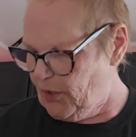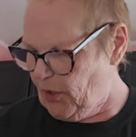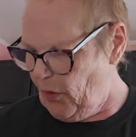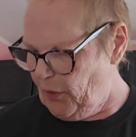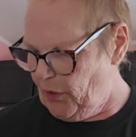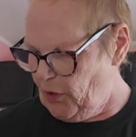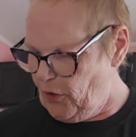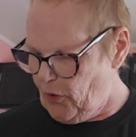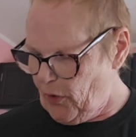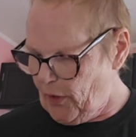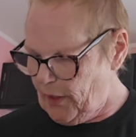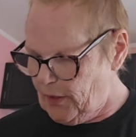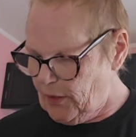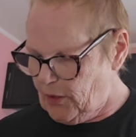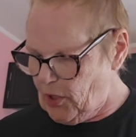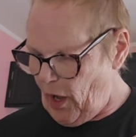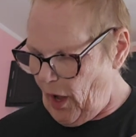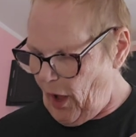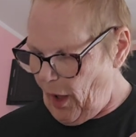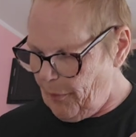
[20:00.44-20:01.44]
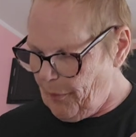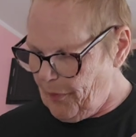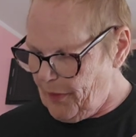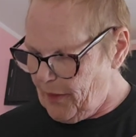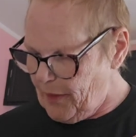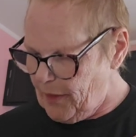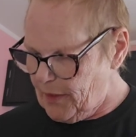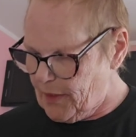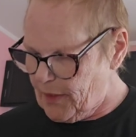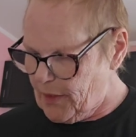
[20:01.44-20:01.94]
so you could top
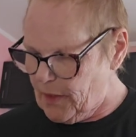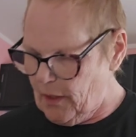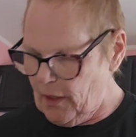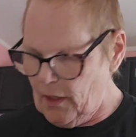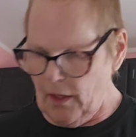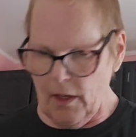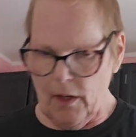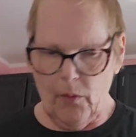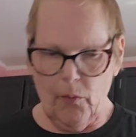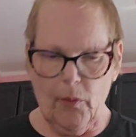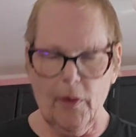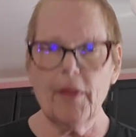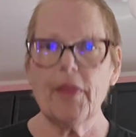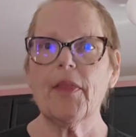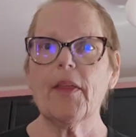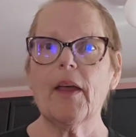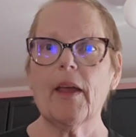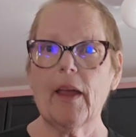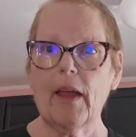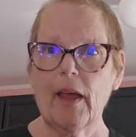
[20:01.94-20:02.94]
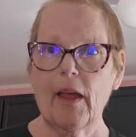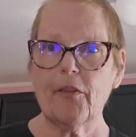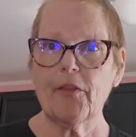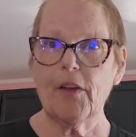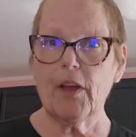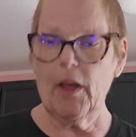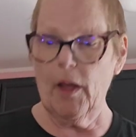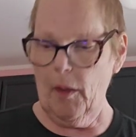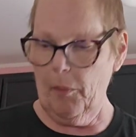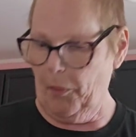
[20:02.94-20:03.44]
this with a
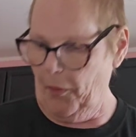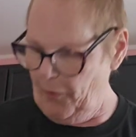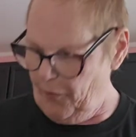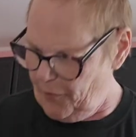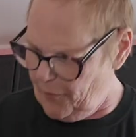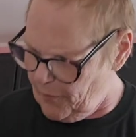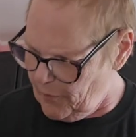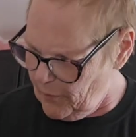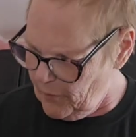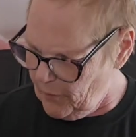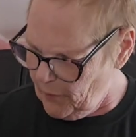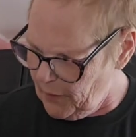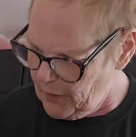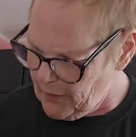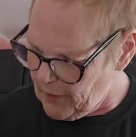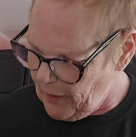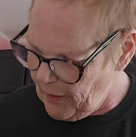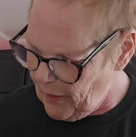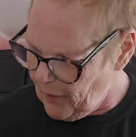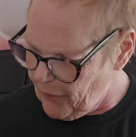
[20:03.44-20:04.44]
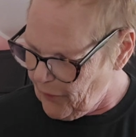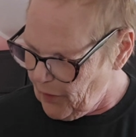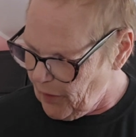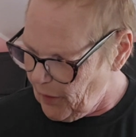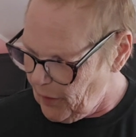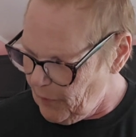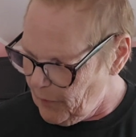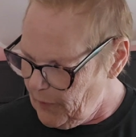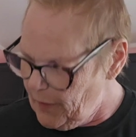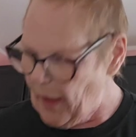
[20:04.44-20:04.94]
half a cup of, is it a half a
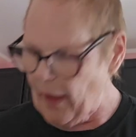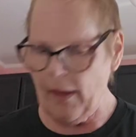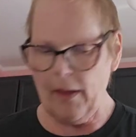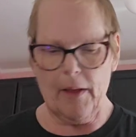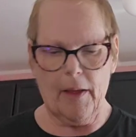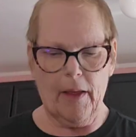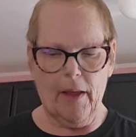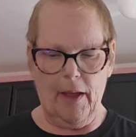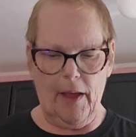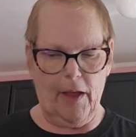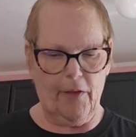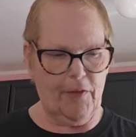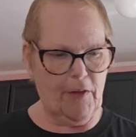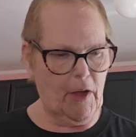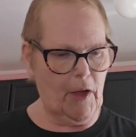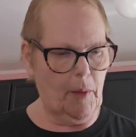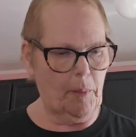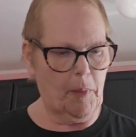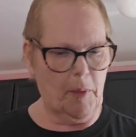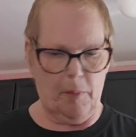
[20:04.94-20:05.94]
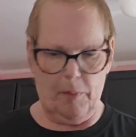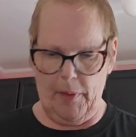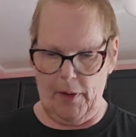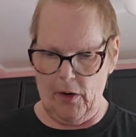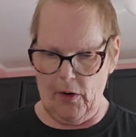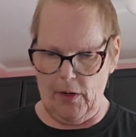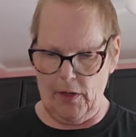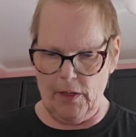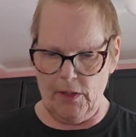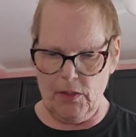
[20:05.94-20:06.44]
cup? Yeah, half a cup of
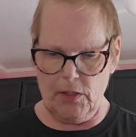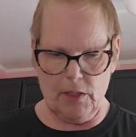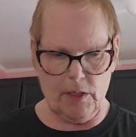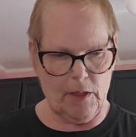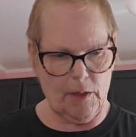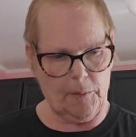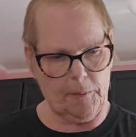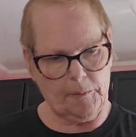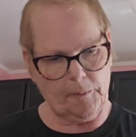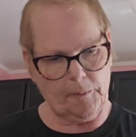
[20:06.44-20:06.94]
berries.